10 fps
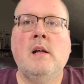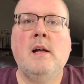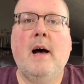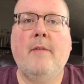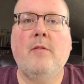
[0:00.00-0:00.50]

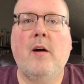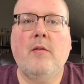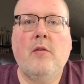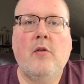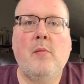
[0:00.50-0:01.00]
Hi
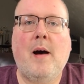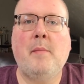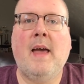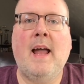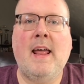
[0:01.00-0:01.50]
Flosstube, I'm
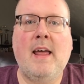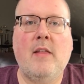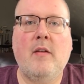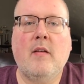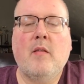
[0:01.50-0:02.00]
Kenny and
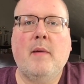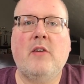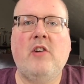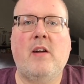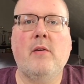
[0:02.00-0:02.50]
this is my
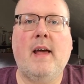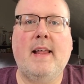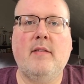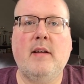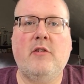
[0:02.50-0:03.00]
channel Kenny
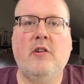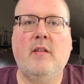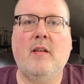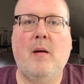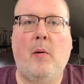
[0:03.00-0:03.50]

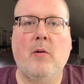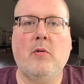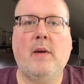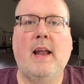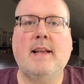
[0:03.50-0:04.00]
Stitches. I'm also
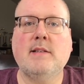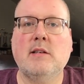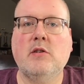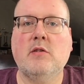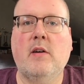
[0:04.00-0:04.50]
Kenny
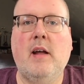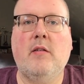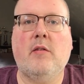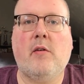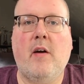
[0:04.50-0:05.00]
Stitches on
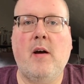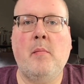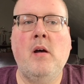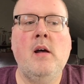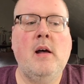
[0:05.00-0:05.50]
Instagram.
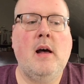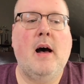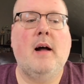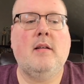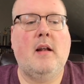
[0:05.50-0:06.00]

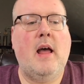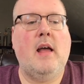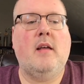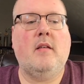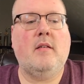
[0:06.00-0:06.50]
Today
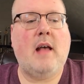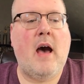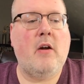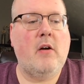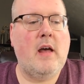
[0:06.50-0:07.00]
is
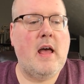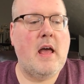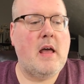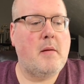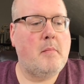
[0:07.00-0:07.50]

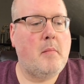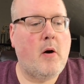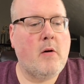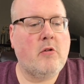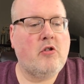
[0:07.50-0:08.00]
Saturday,
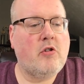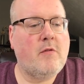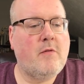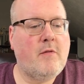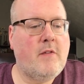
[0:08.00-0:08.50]
March
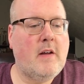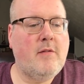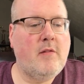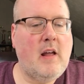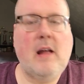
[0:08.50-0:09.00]

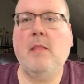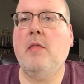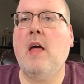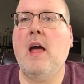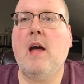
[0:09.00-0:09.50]
15th,
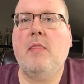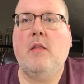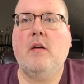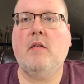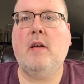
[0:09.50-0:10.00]
and
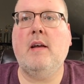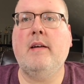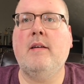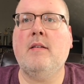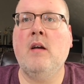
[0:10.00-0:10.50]
this
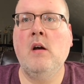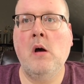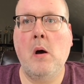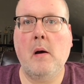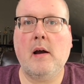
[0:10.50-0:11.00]
is
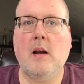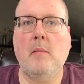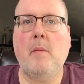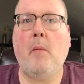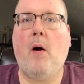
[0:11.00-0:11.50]
going to
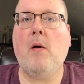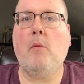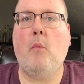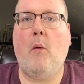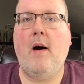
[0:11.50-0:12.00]
be part
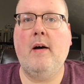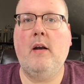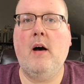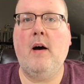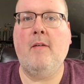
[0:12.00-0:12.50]
one
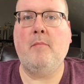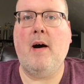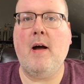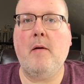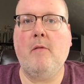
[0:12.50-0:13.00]
of
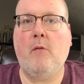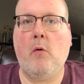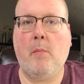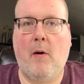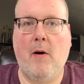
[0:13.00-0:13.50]
my
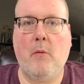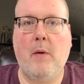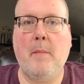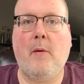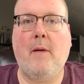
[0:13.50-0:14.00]
4-part
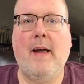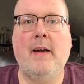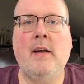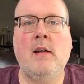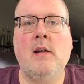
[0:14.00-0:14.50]
WIP parade.